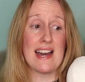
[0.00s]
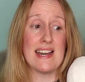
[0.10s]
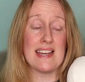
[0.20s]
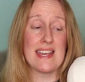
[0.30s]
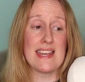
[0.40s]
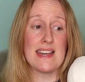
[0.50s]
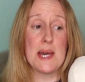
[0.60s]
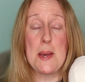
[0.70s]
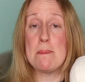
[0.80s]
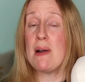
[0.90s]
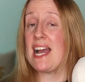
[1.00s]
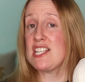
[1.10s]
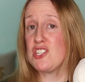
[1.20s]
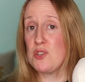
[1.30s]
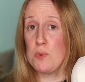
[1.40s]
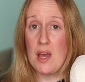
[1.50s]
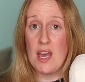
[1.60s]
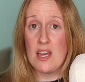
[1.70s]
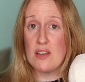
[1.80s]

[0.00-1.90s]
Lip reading: I do